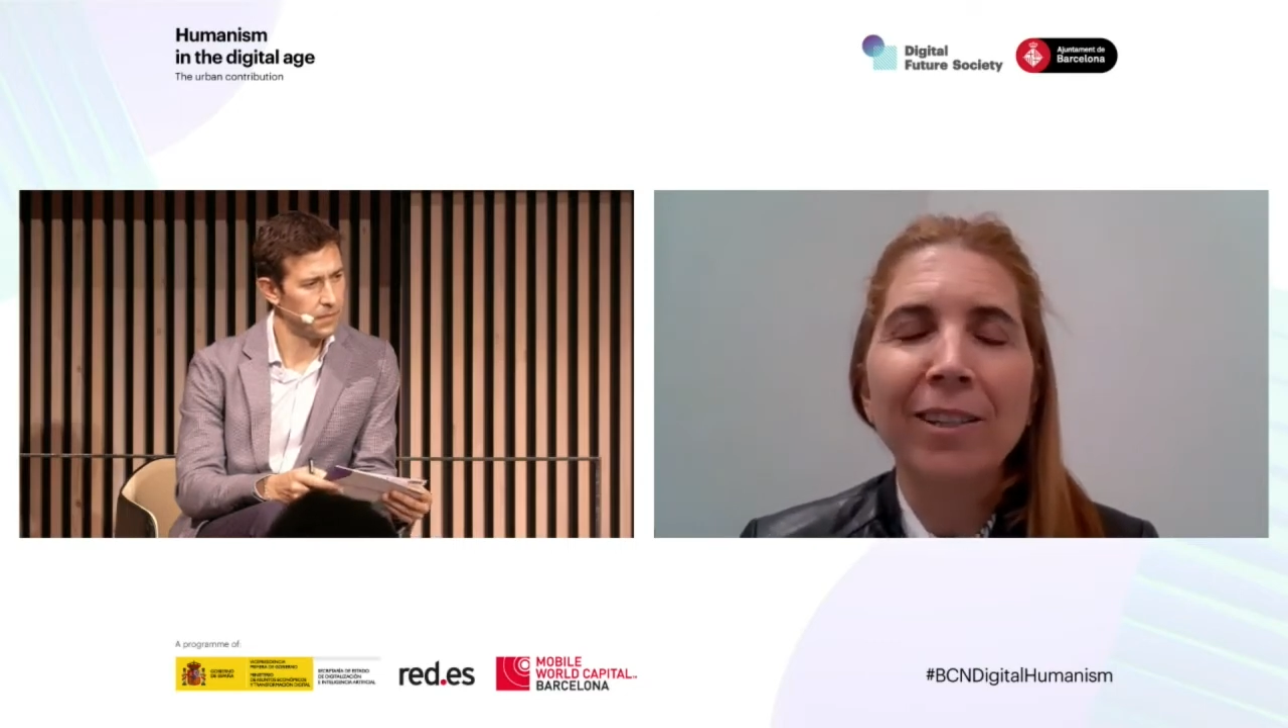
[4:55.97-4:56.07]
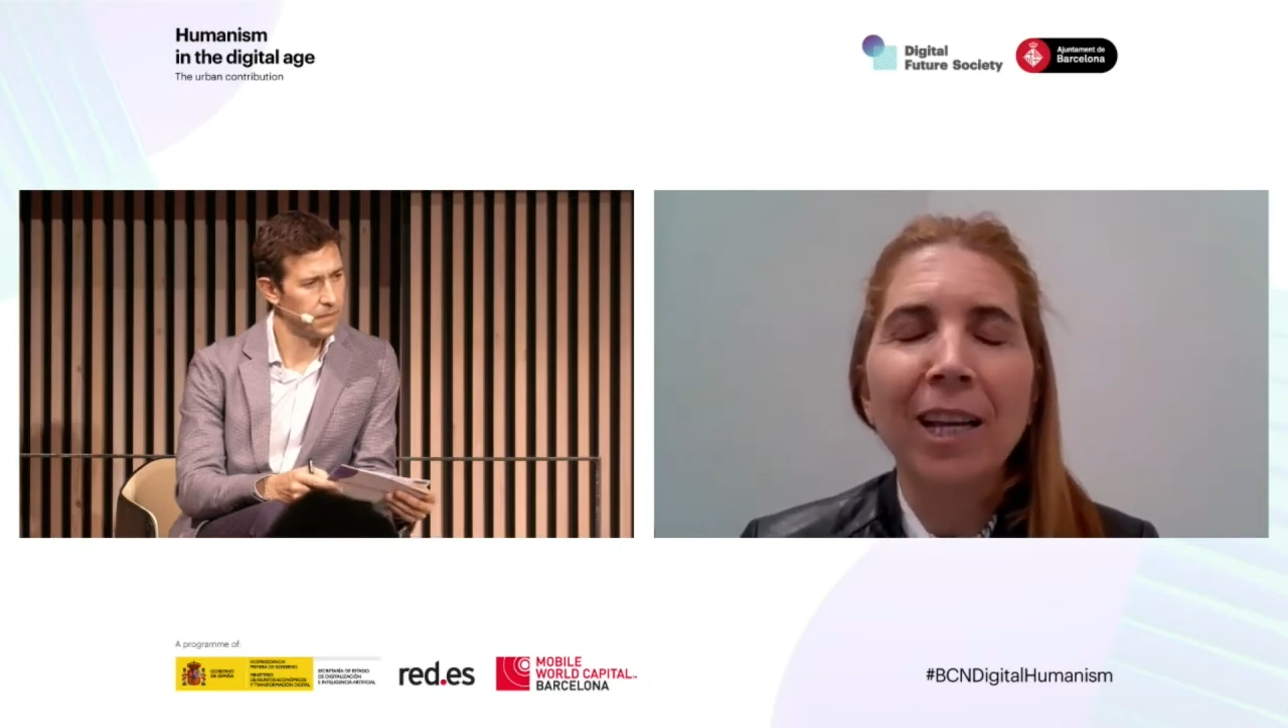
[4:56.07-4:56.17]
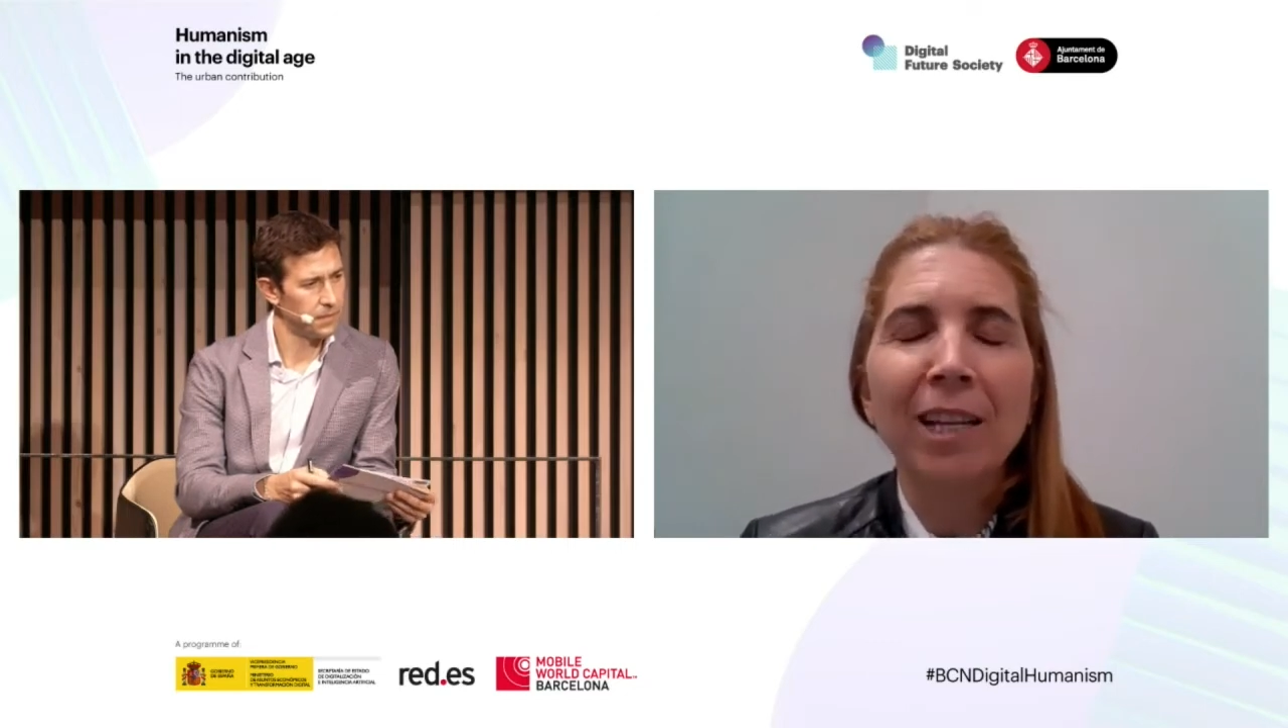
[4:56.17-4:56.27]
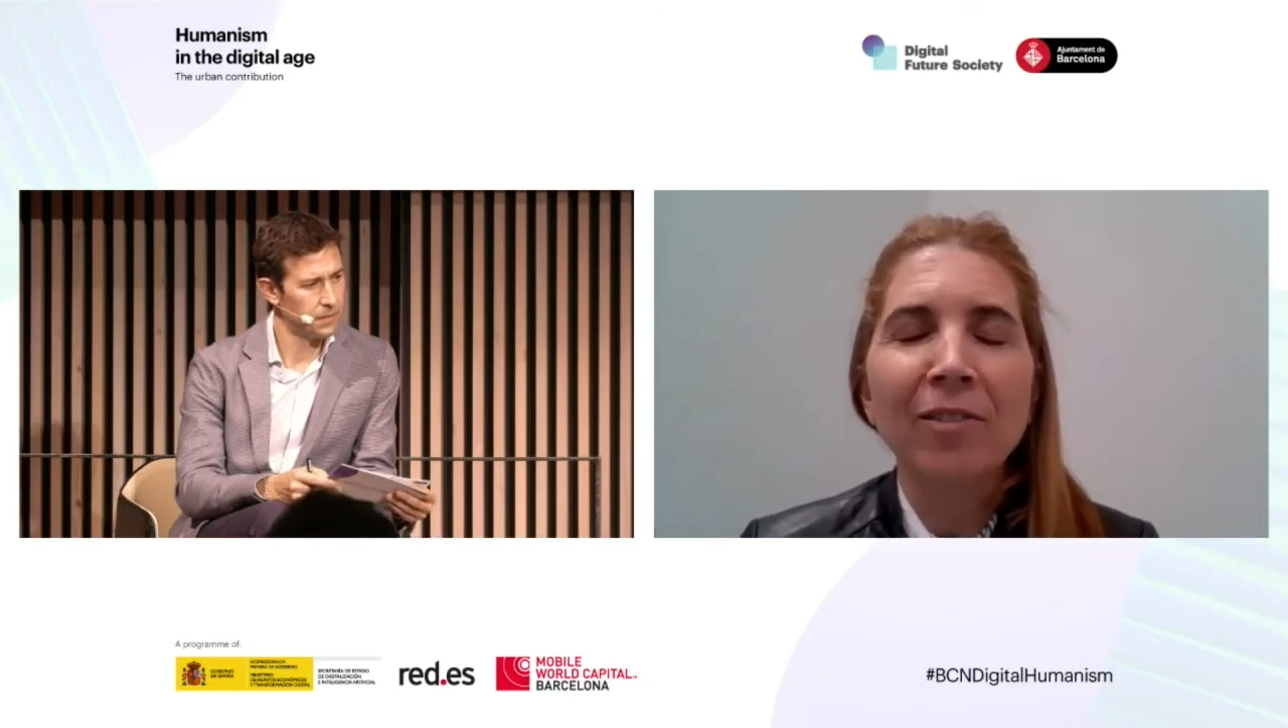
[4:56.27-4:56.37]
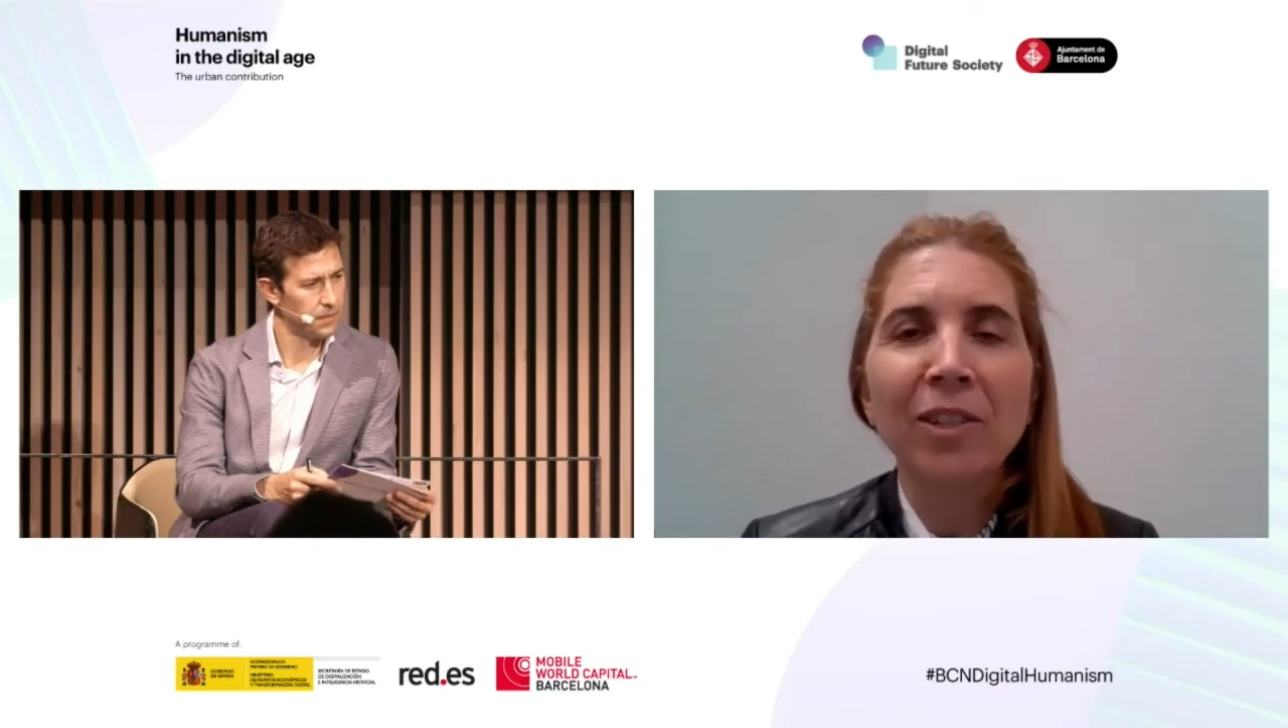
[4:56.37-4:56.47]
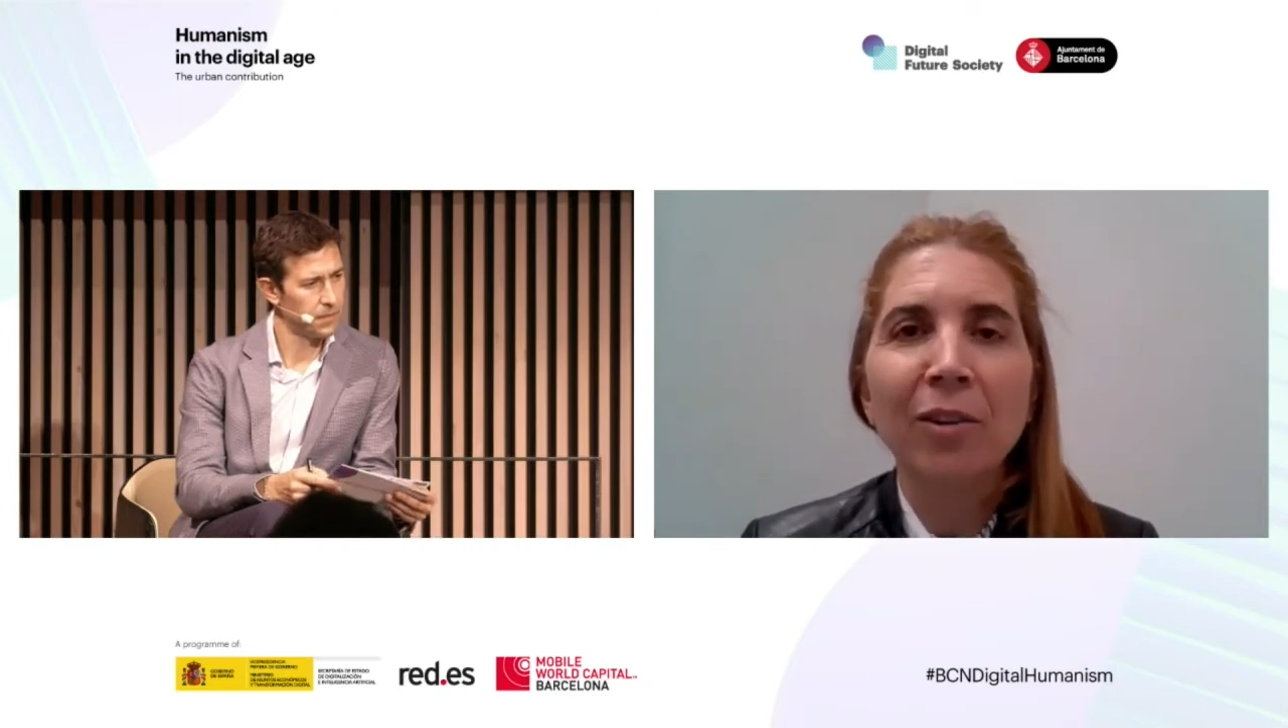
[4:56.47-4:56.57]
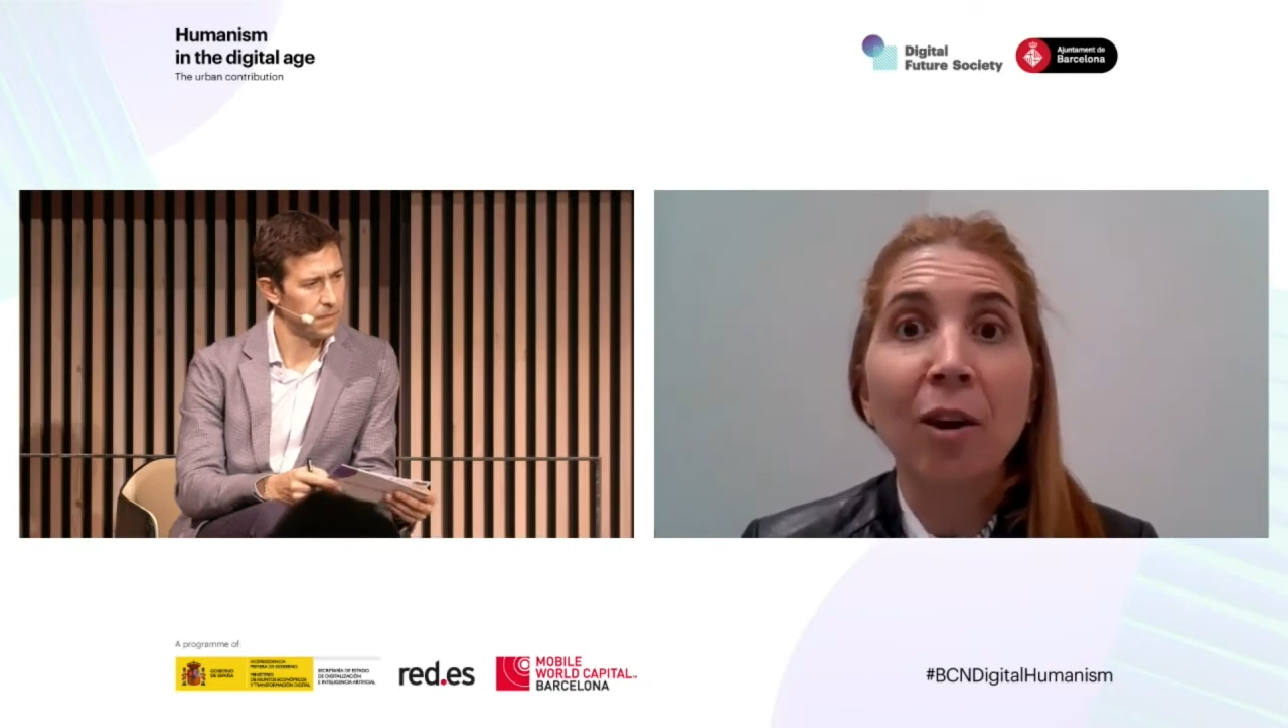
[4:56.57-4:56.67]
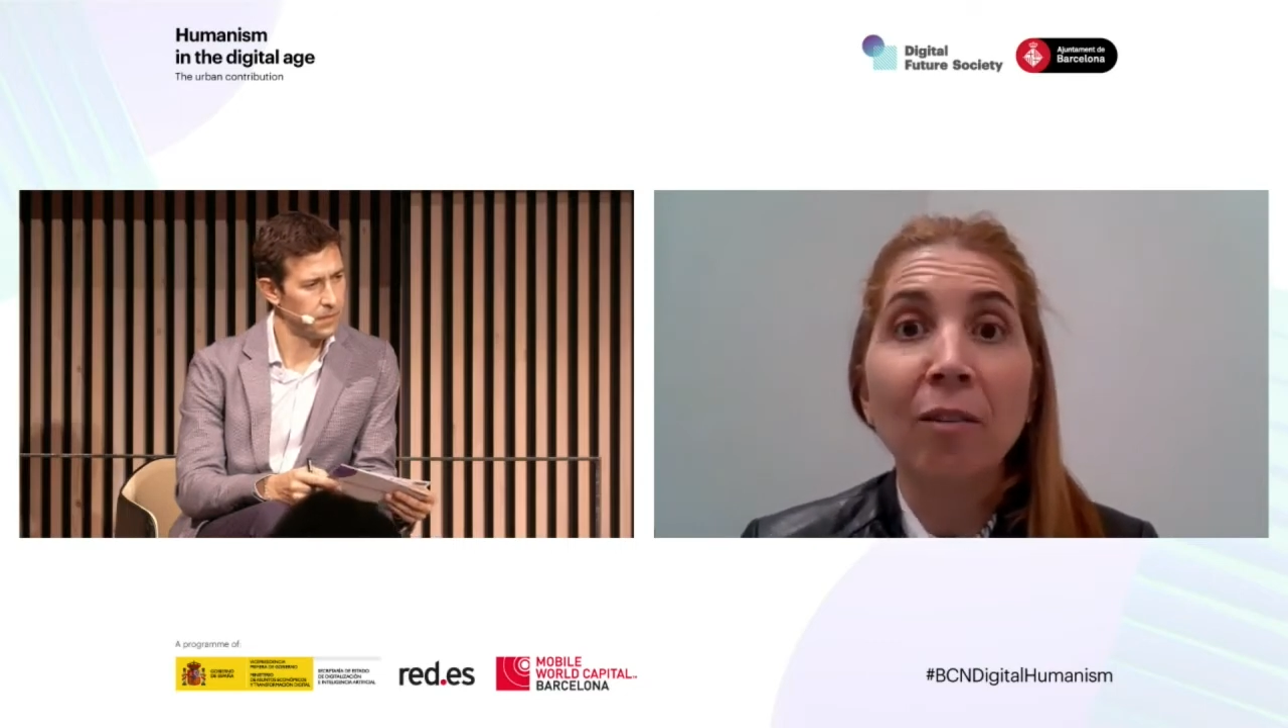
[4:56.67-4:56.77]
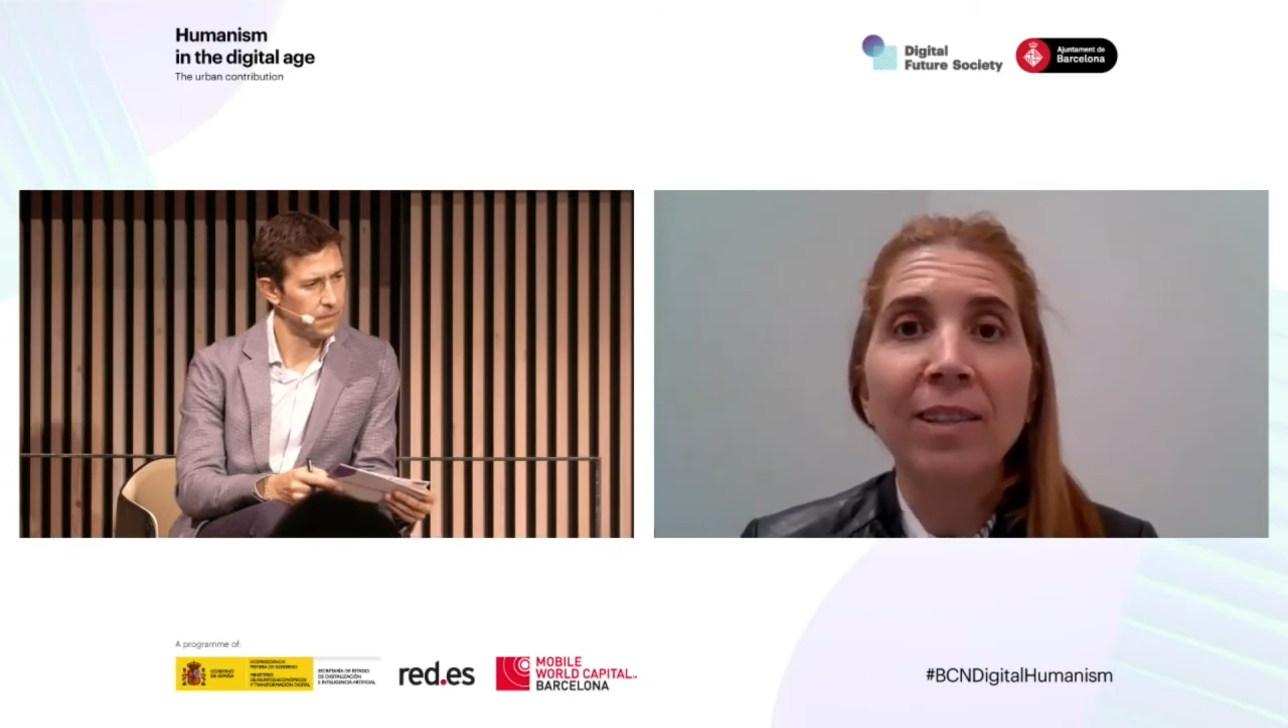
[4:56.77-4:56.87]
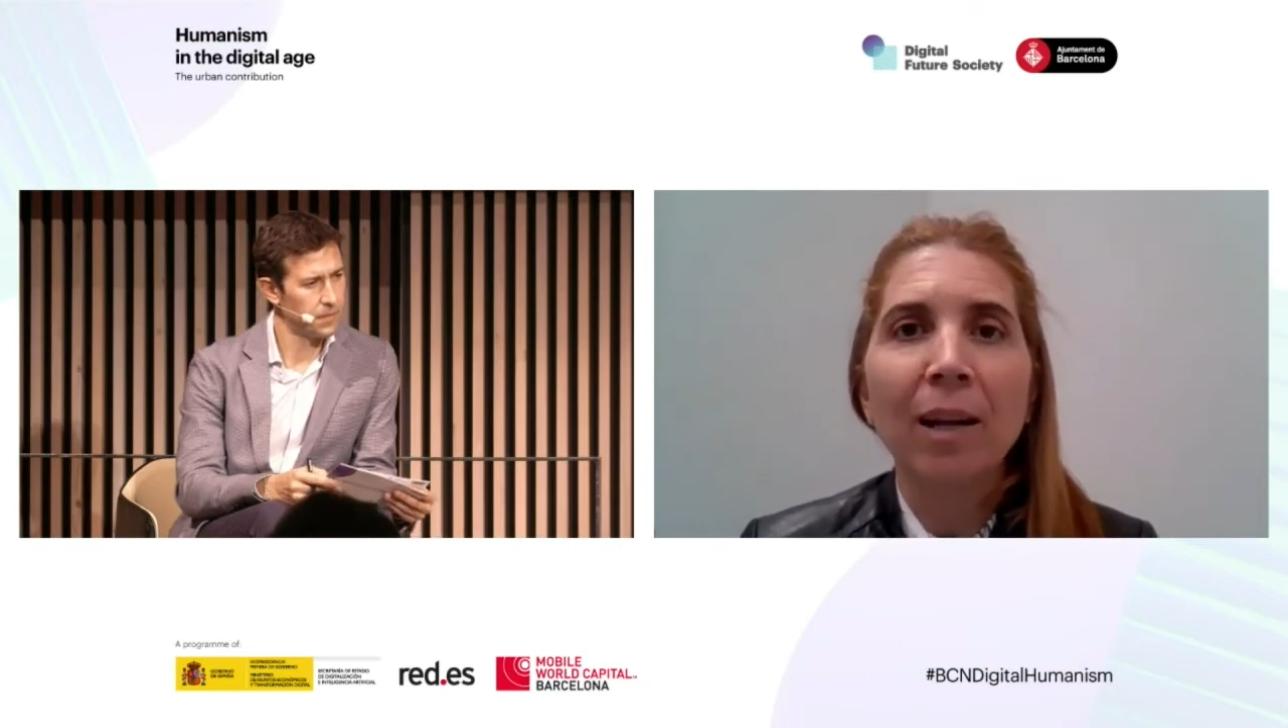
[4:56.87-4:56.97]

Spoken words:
science fiction novels